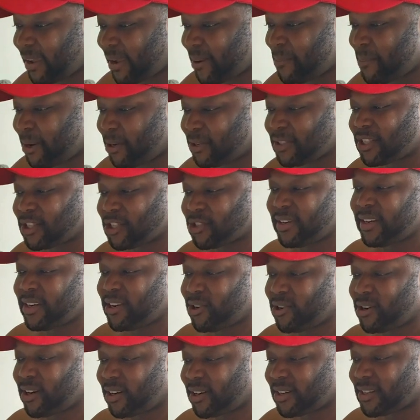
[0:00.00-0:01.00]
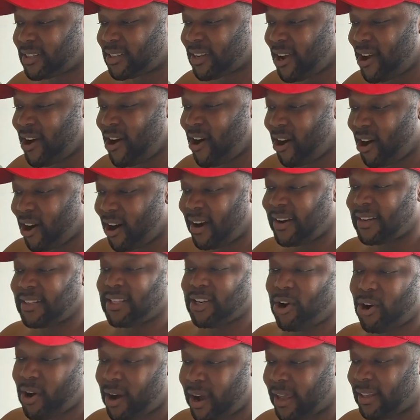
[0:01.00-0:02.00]
mean most street corners are a
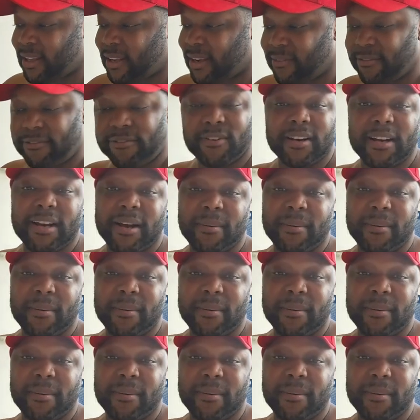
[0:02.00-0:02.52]
toilet for